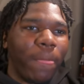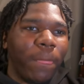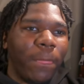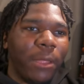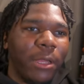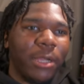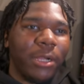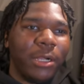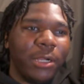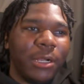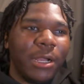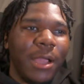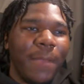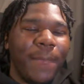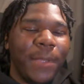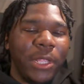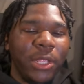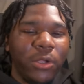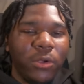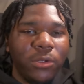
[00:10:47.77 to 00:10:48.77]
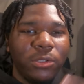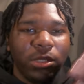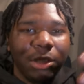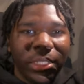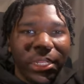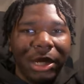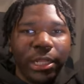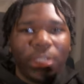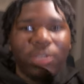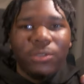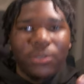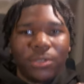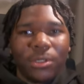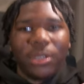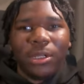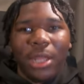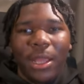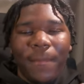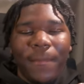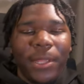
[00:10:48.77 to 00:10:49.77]
uh, I've been using that tr-
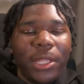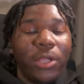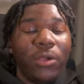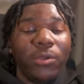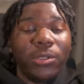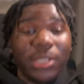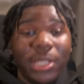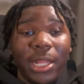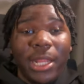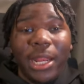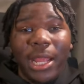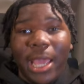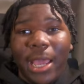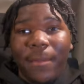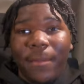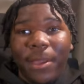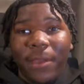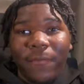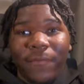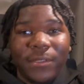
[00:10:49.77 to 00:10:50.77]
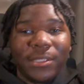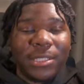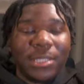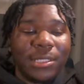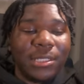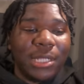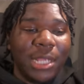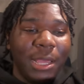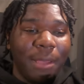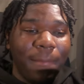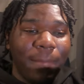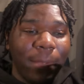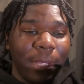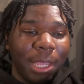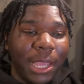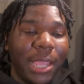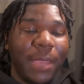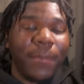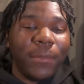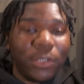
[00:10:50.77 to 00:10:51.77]
I've been using that app ever since I
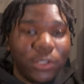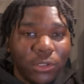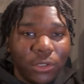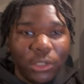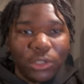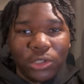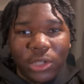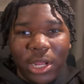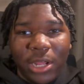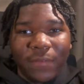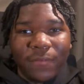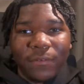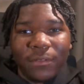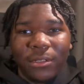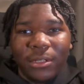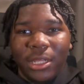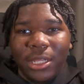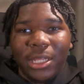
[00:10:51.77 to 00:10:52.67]
became a truck driver,